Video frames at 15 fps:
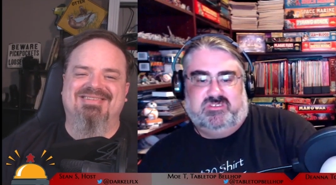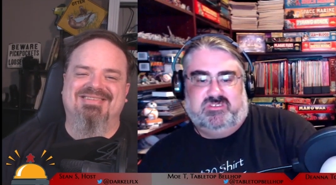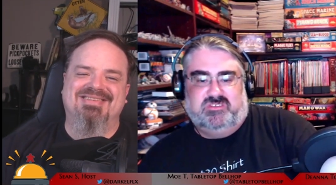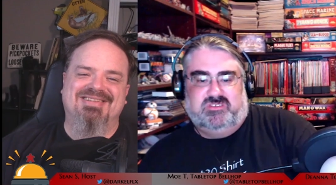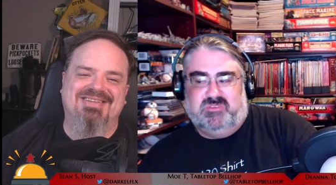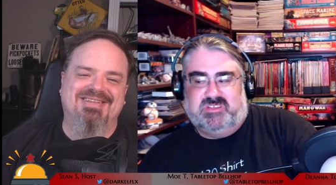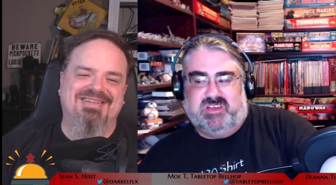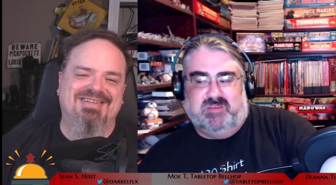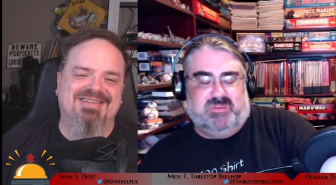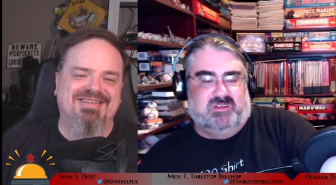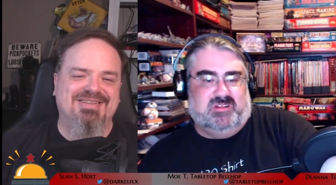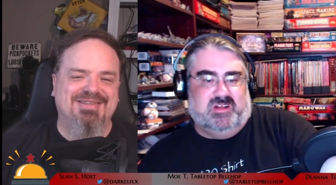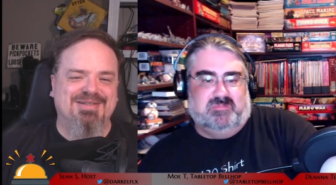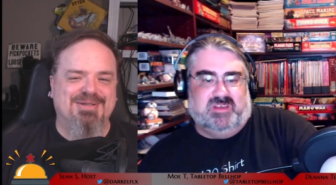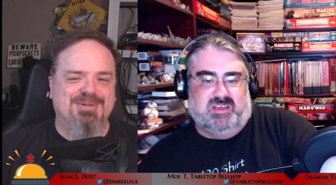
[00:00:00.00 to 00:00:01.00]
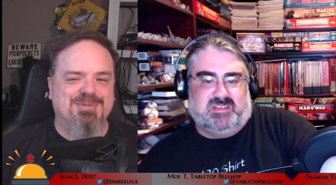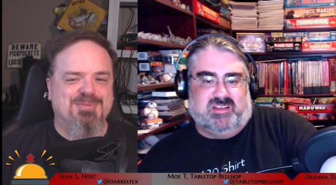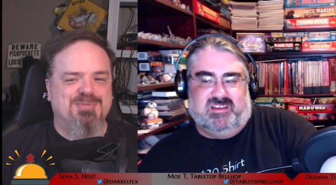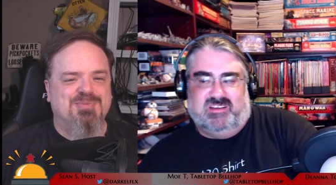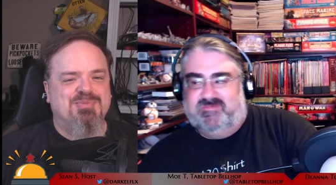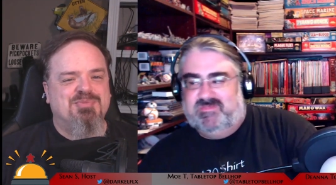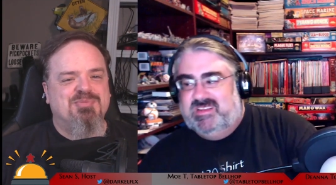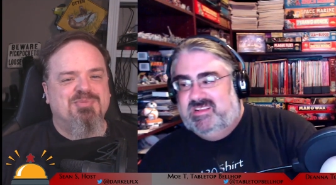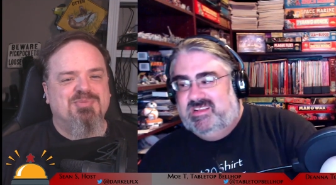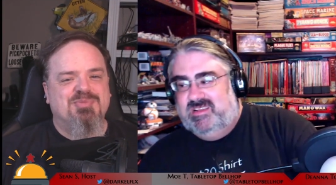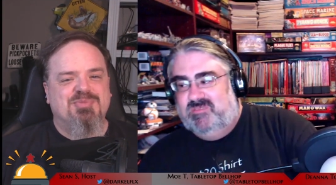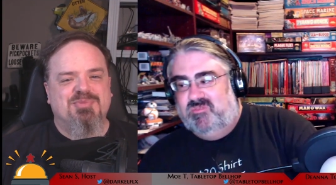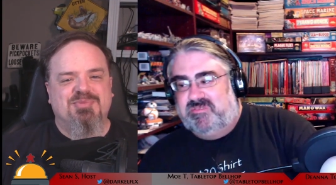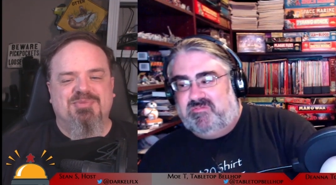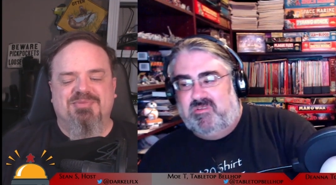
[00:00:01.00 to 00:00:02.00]
Speaker 1: tabletopbellhop.com.
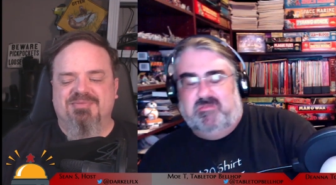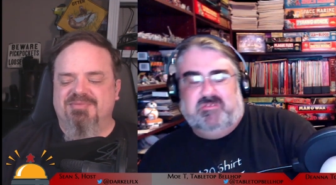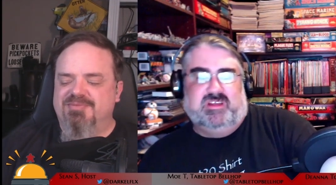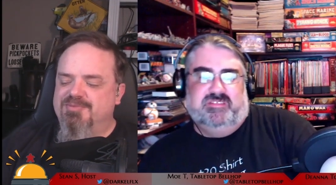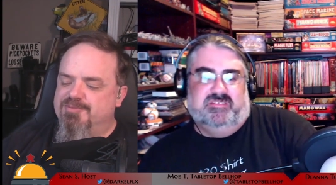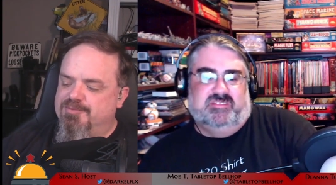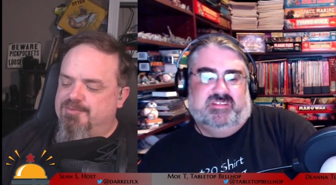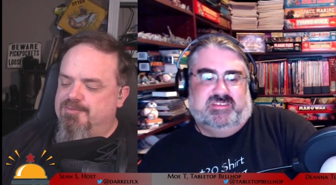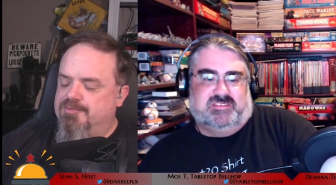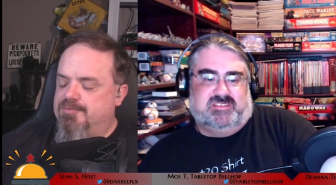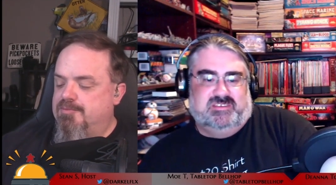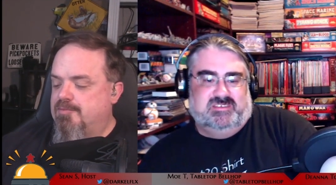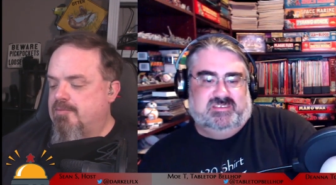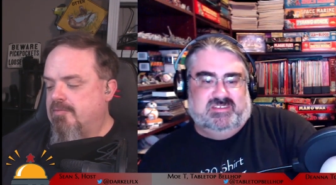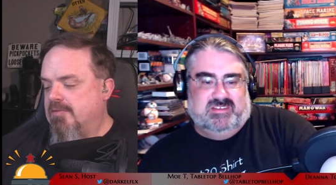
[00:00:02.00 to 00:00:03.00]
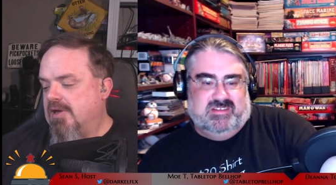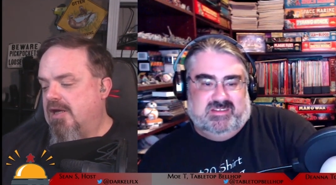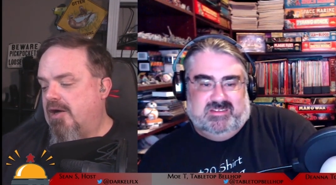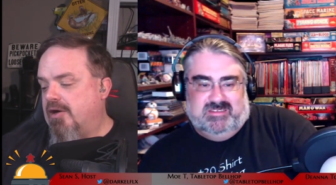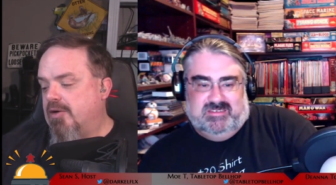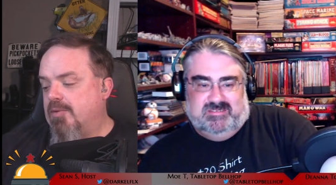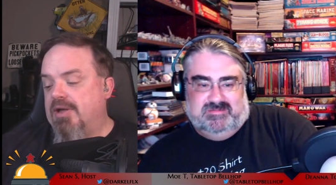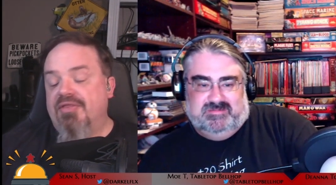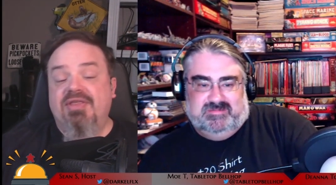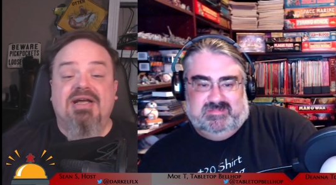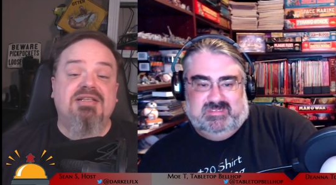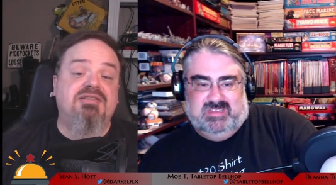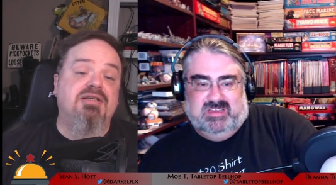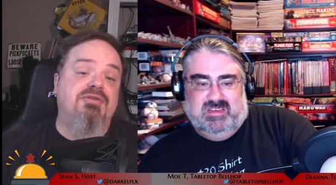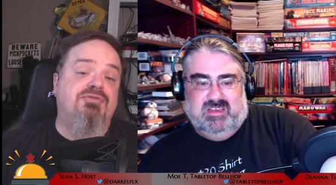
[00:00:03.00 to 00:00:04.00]
We'll throw it on the list.
Speaker 2: All right, well,
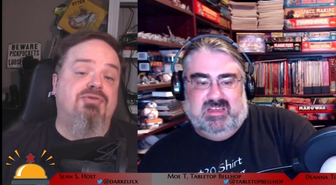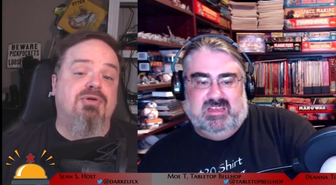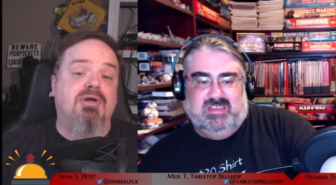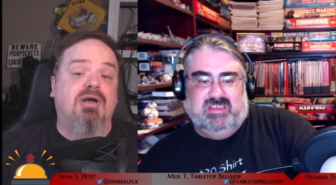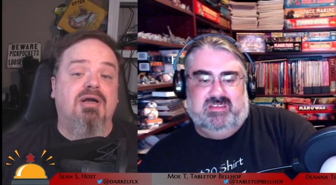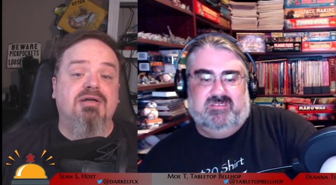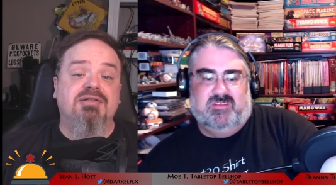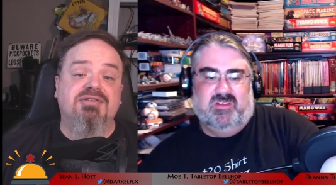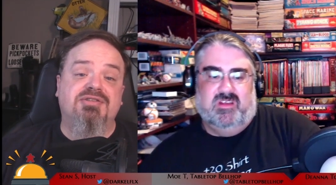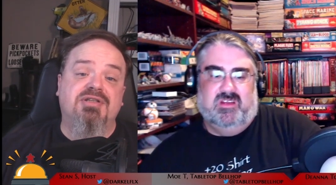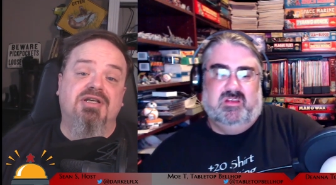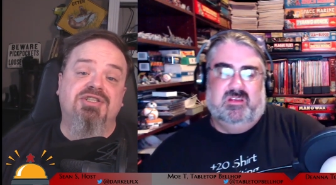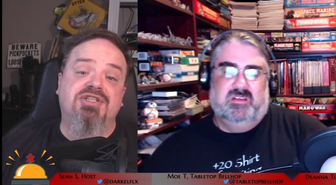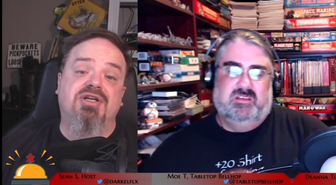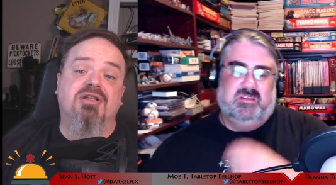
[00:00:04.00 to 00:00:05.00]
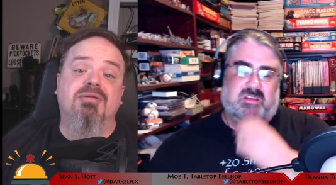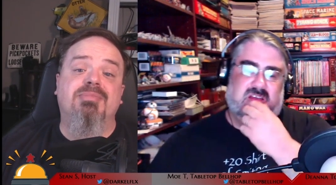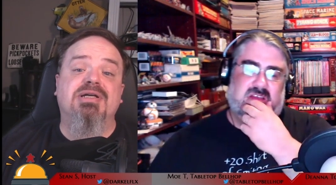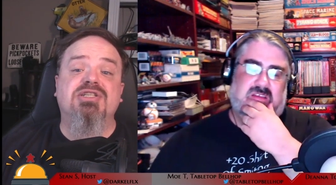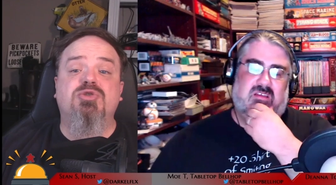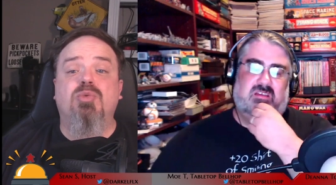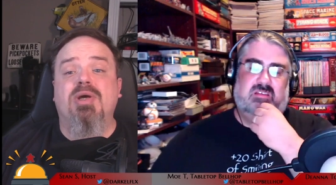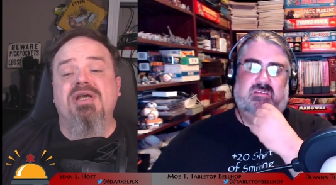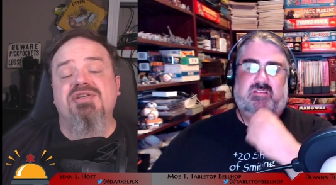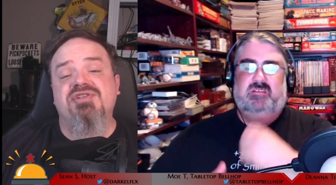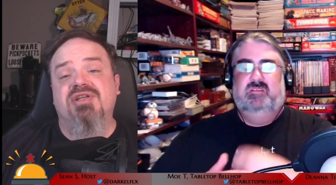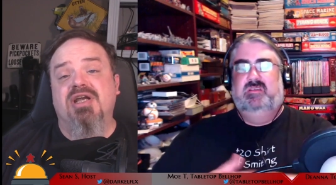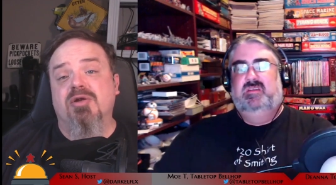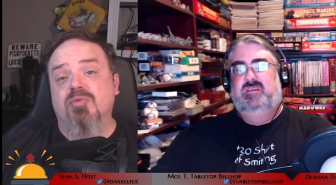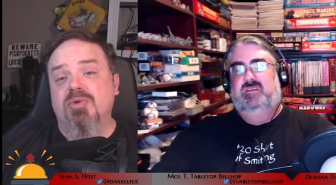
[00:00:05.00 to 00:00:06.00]
that's it for our discussion on the best
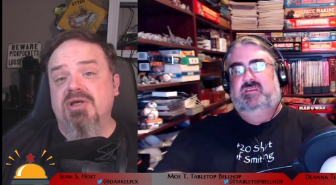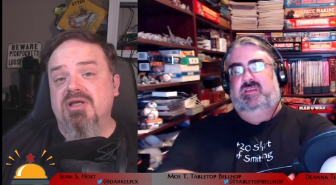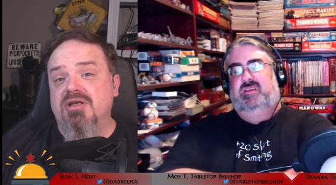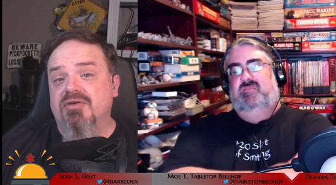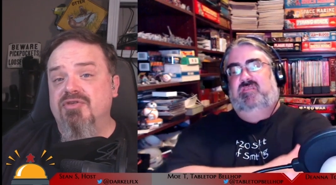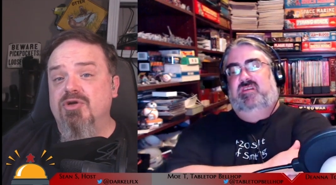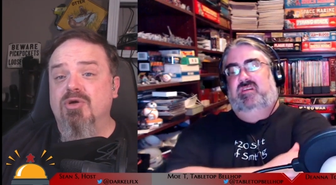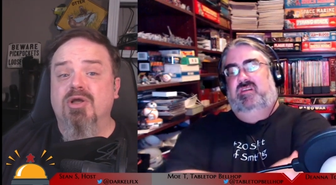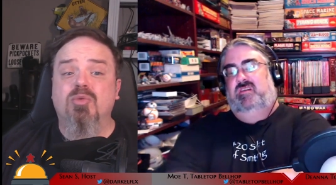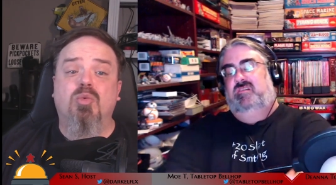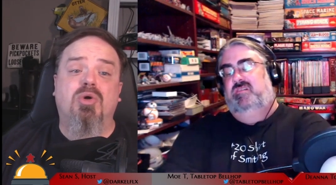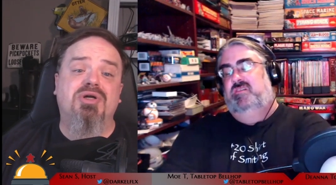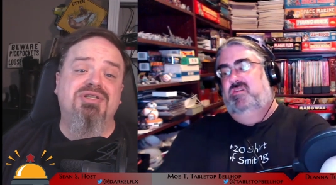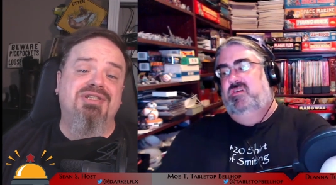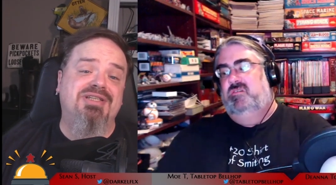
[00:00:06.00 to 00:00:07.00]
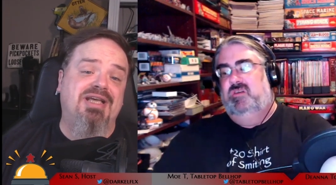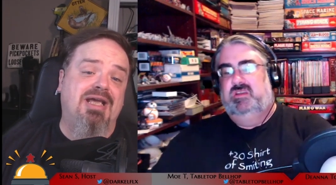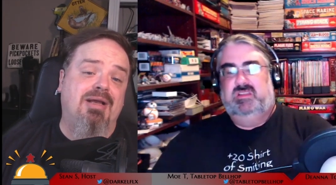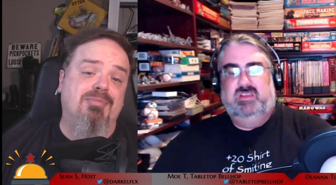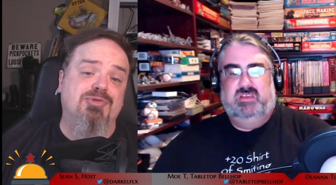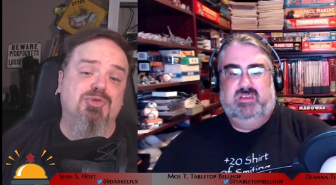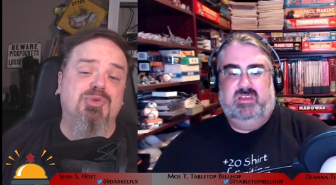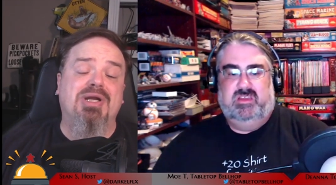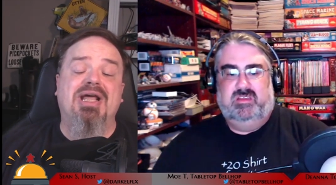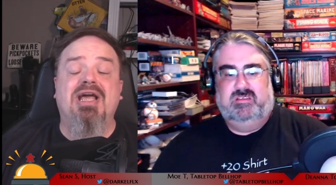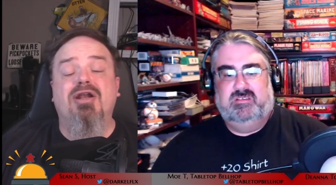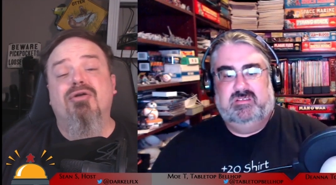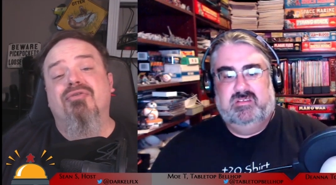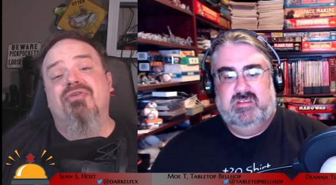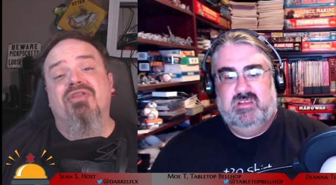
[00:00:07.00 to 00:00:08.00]
ways to get rid of your unwanted games. We're going
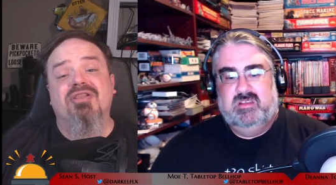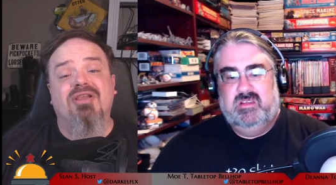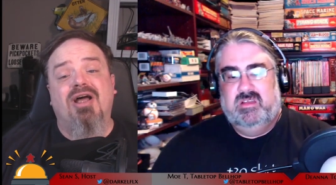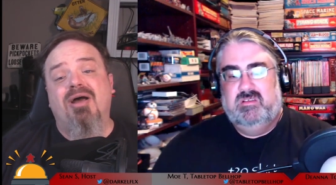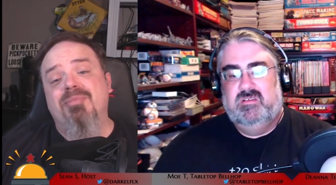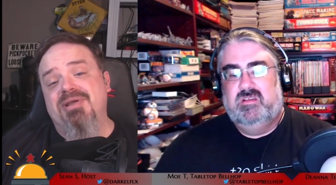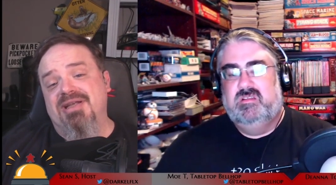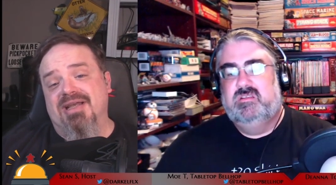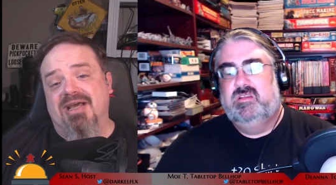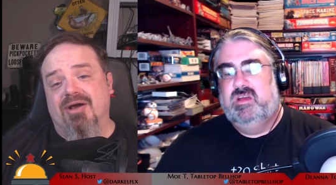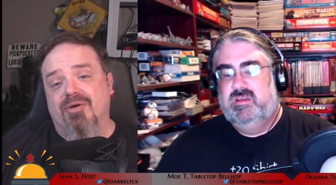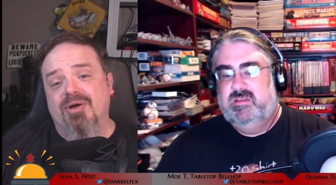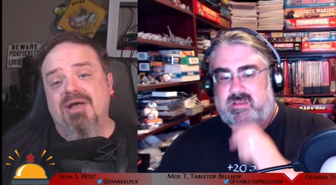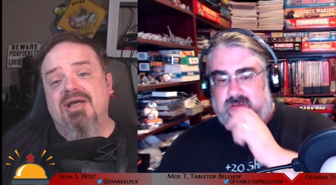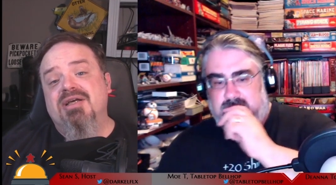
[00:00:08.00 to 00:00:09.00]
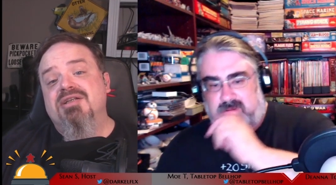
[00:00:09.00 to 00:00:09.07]
to head over to the lobby now